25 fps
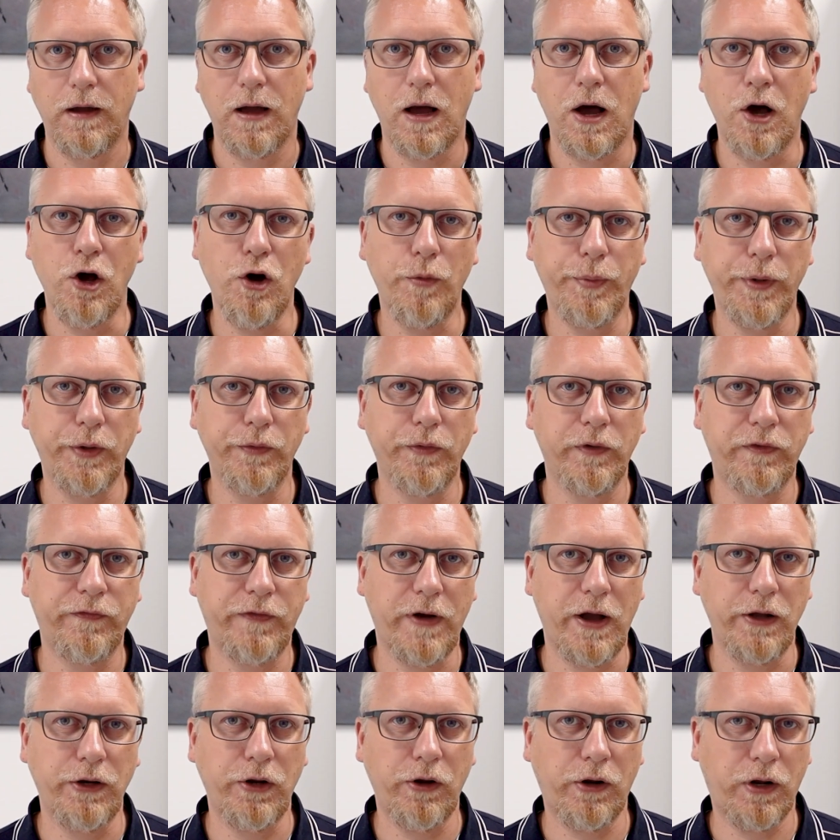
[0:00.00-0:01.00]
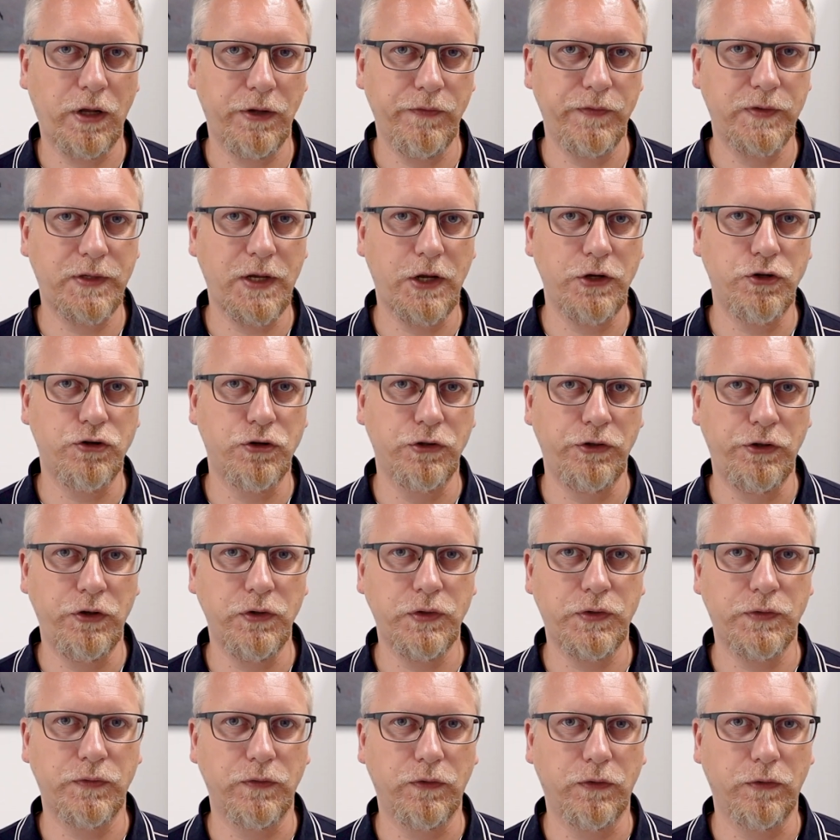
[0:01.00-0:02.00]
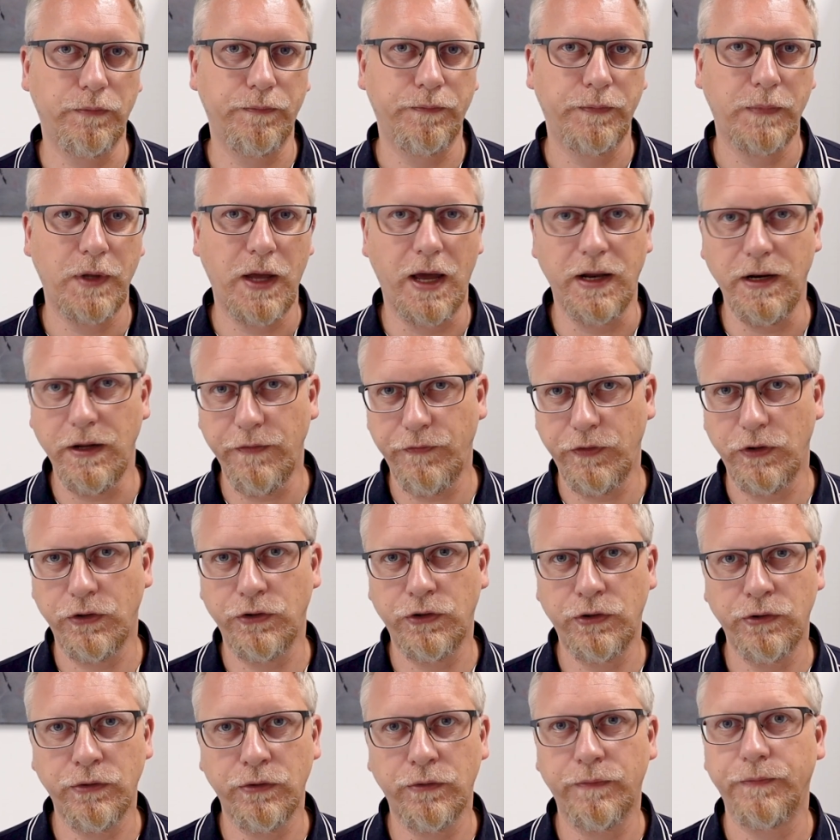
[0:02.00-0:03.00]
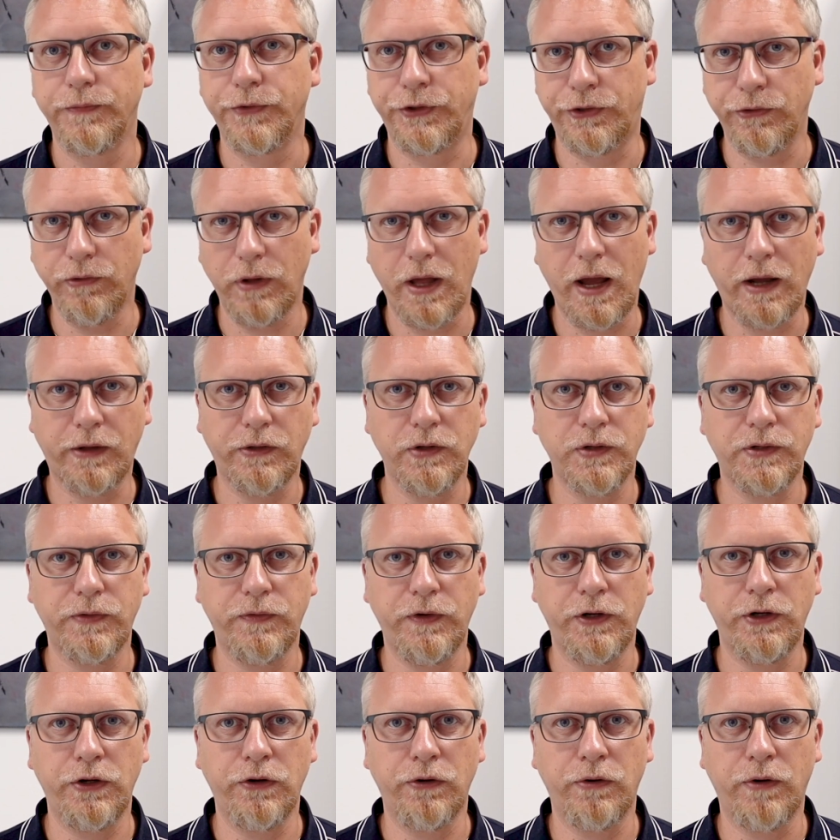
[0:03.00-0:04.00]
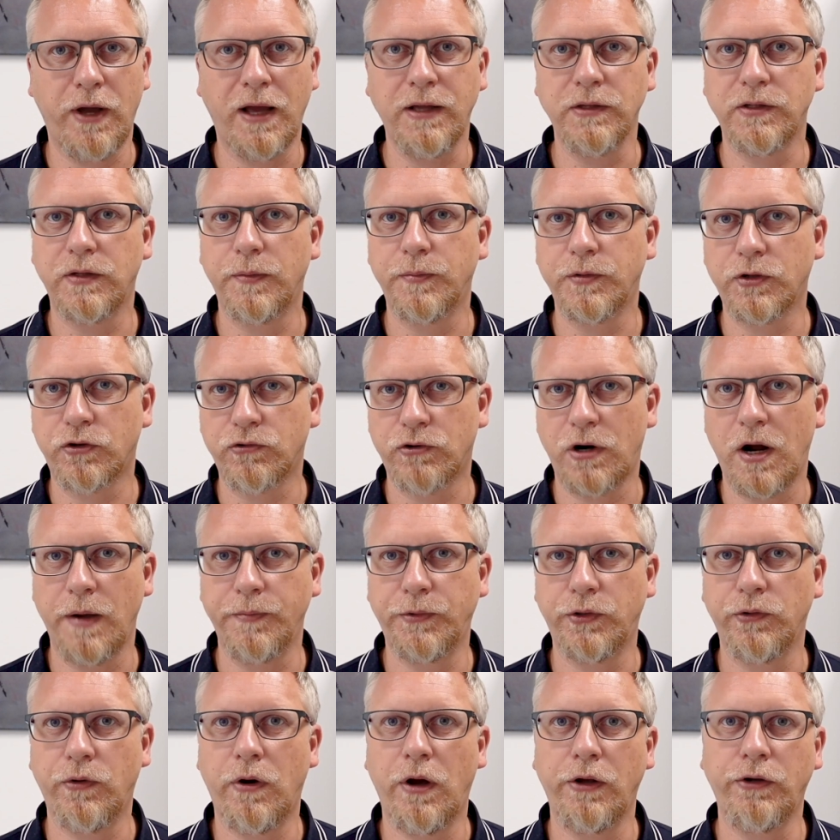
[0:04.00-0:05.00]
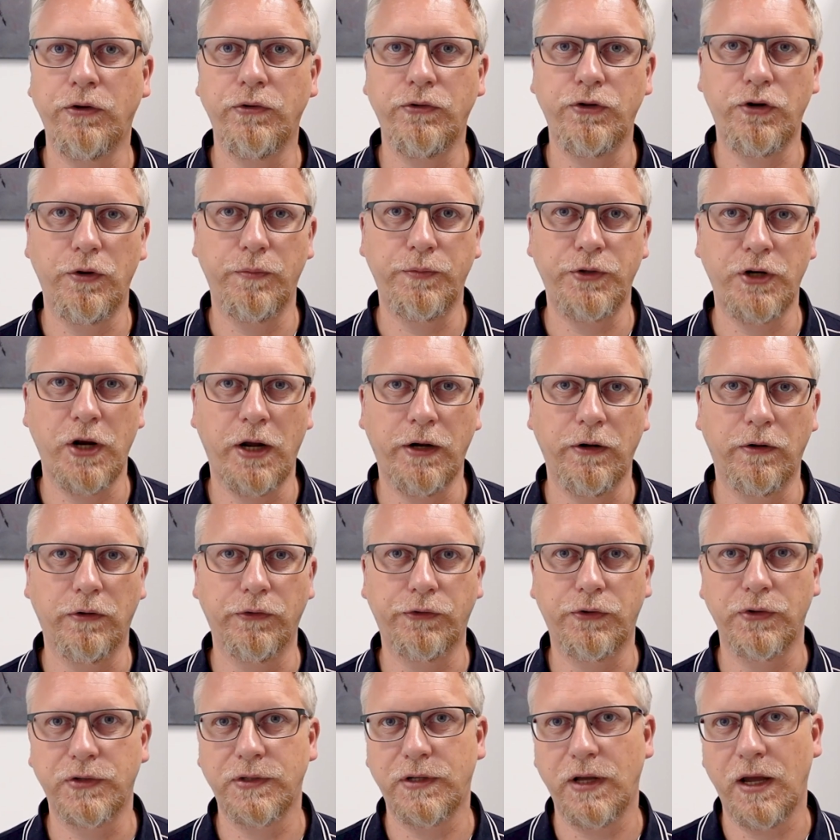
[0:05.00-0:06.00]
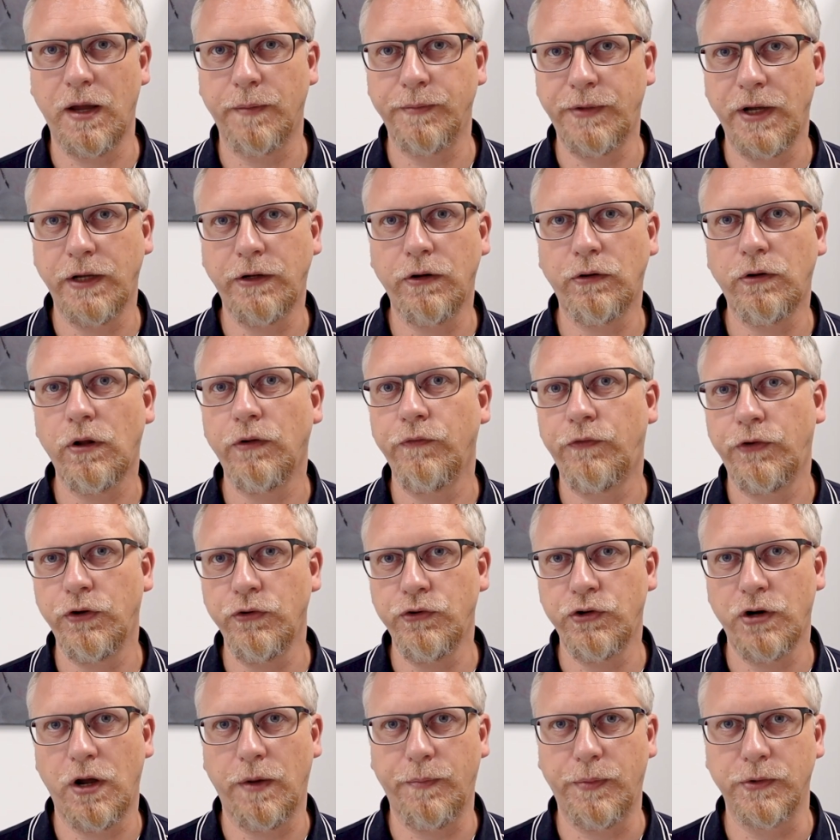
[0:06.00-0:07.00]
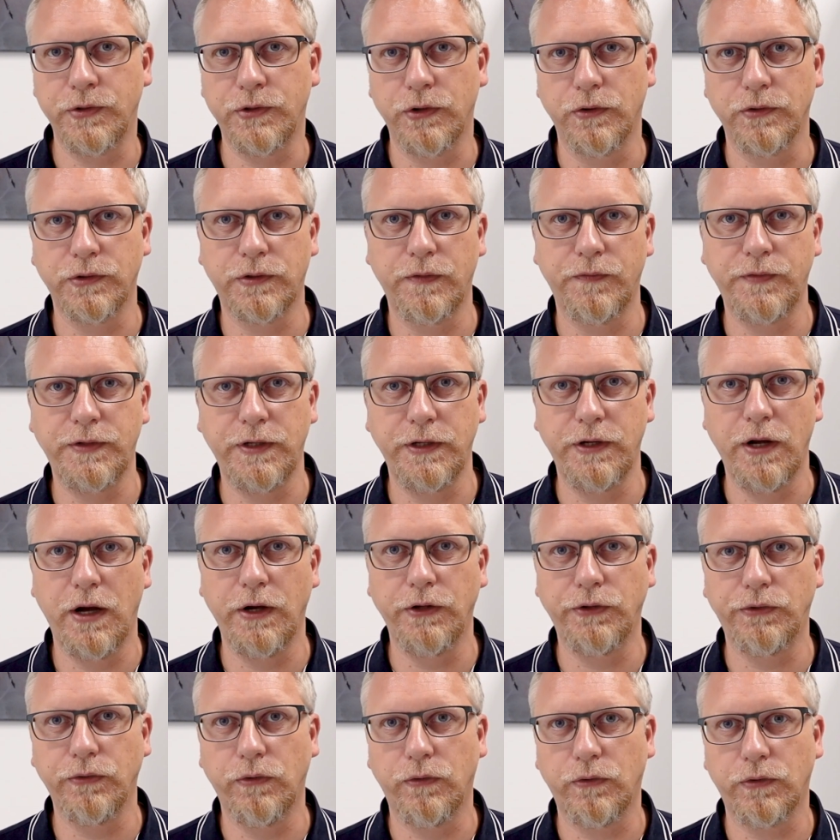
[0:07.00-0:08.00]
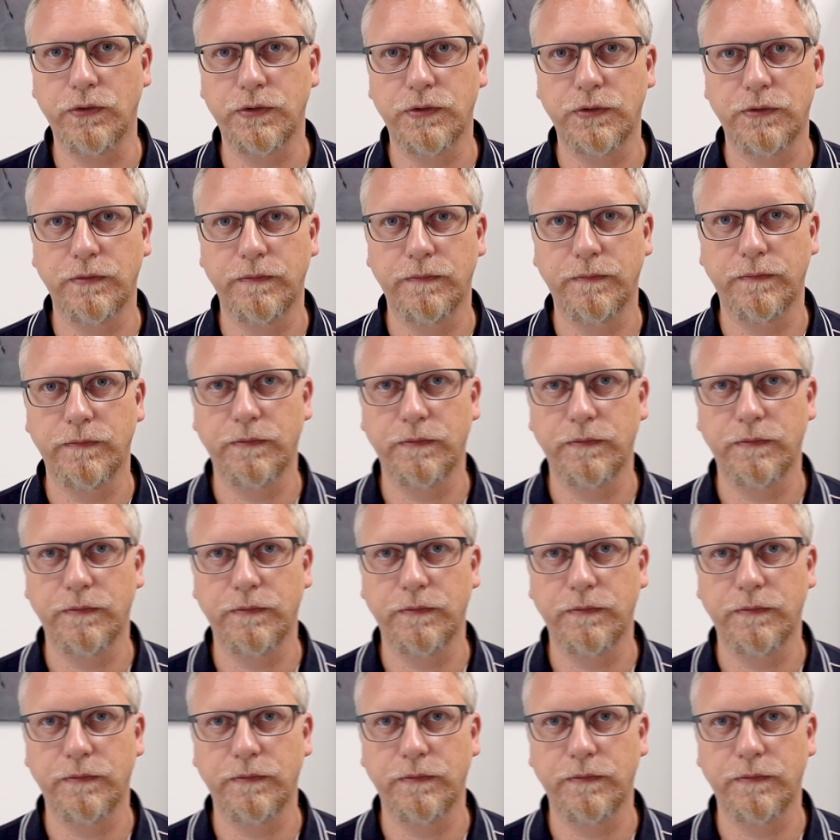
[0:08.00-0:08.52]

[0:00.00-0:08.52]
I hope you will find our conversation useful, and if you do like this video and subscribe to our YouTube channel to stay updated on future episodes of CDI Talks.